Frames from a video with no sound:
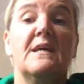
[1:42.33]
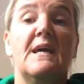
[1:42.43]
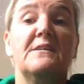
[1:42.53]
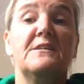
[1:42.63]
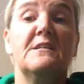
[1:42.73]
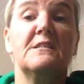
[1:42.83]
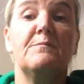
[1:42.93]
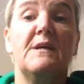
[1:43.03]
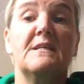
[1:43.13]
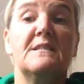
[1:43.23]
Counting
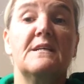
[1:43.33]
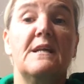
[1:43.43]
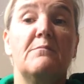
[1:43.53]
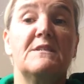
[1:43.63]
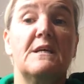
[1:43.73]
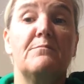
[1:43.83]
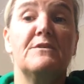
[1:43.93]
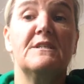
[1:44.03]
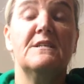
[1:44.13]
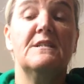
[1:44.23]
displays that numbers are
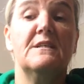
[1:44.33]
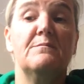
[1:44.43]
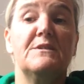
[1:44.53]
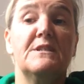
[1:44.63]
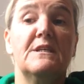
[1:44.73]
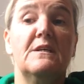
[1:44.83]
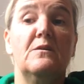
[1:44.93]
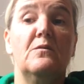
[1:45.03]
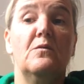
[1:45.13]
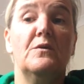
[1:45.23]
presented in a
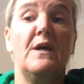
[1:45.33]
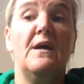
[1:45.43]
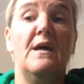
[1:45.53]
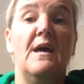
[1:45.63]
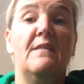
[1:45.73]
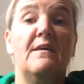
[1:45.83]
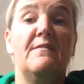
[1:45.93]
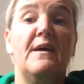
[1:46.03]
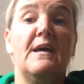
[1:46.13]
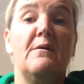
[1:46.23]
particular order and that